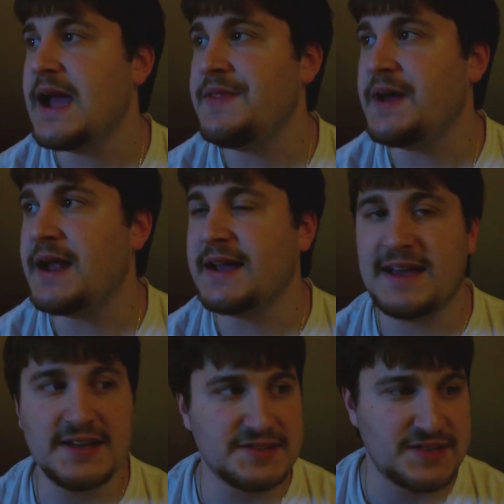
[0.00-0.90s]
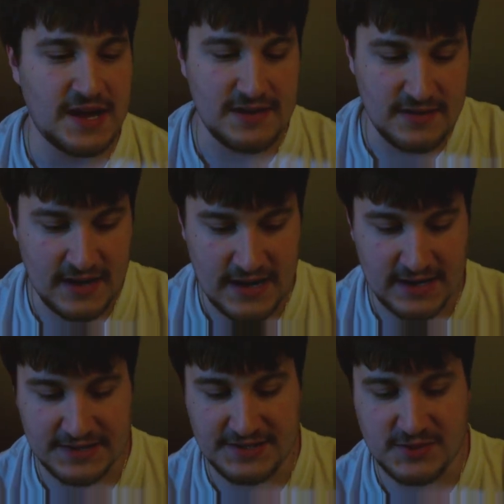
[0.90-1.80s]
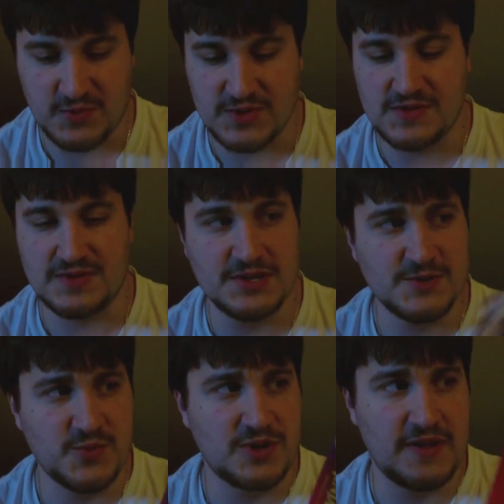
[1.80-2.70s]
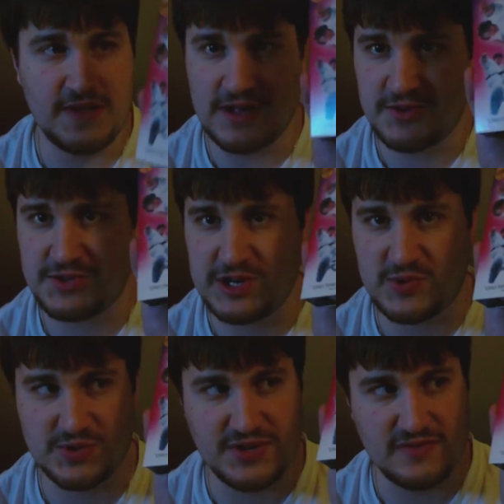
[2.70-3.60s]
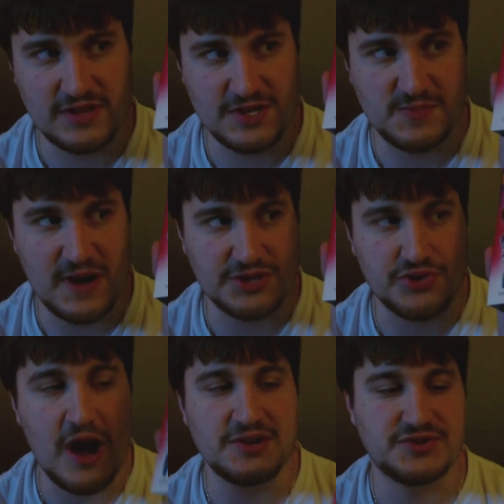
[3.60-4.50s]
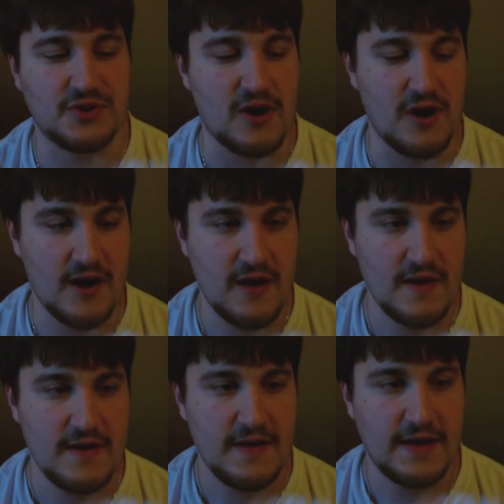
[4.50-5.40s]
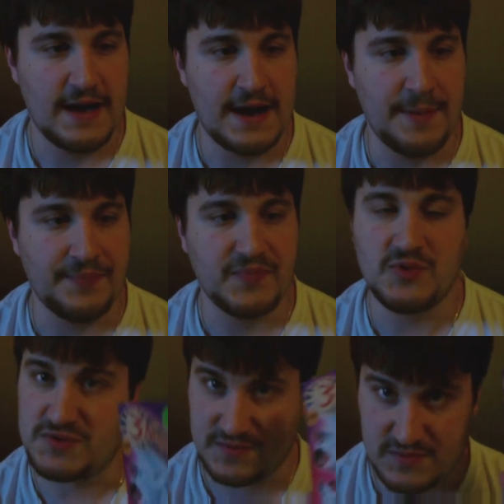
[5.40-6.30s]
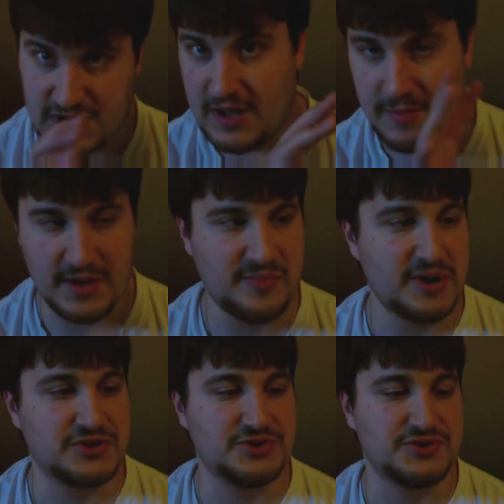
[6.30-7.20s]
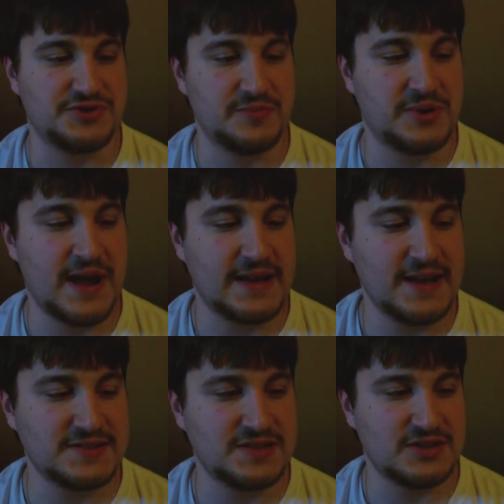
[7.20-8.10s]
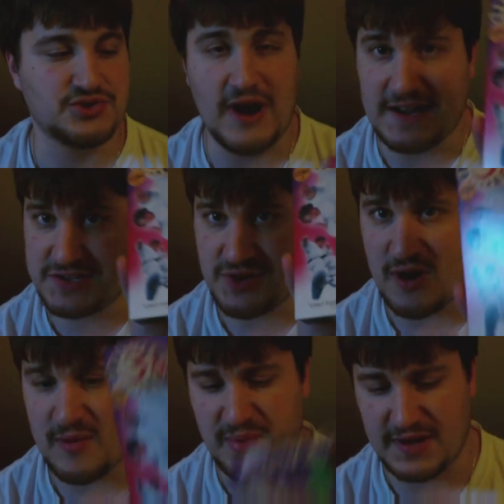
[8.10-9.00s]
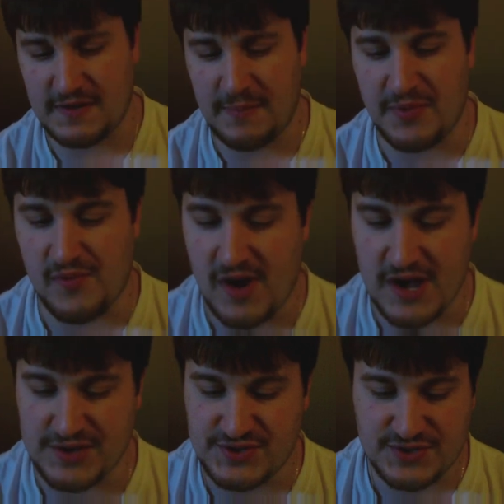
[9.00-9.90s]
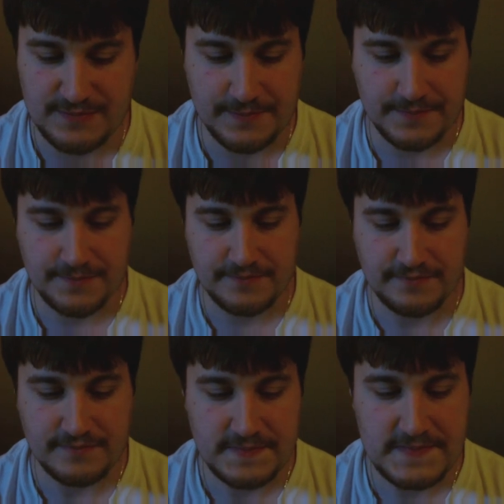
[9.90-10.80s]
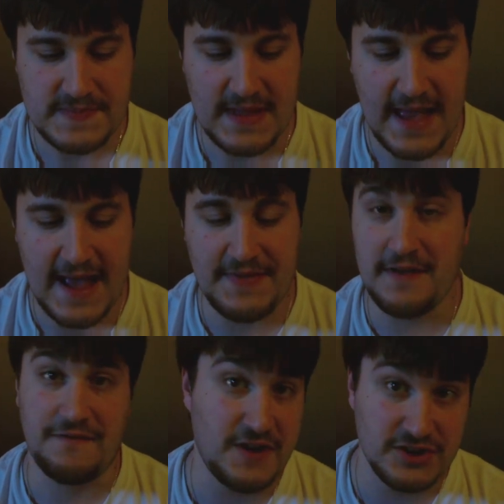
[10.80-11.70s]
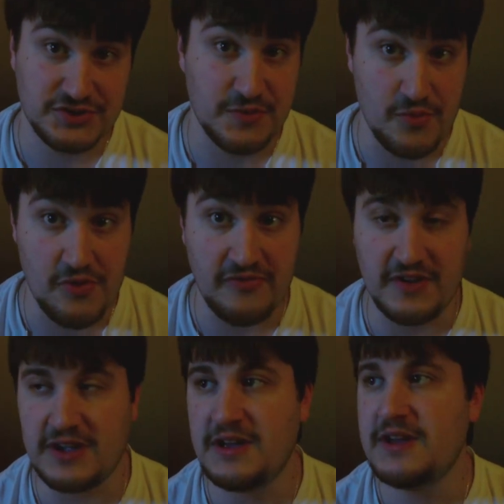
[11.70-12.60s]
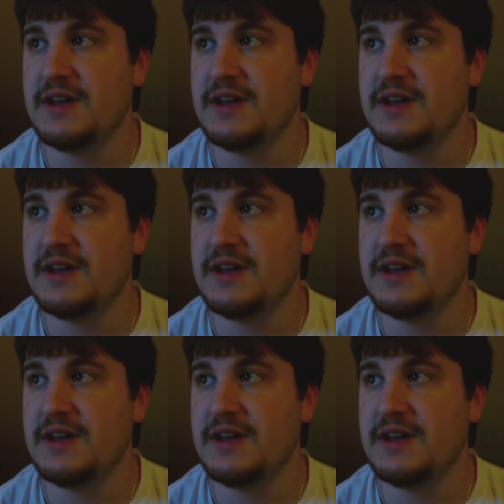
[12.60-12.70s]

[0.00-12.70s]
And then I guess that because uh, this one, this one and the other sequels are released by TriStar, um, who's Columbia Pictures. But I guess that TriStar picked up the rights, and they finished the movie.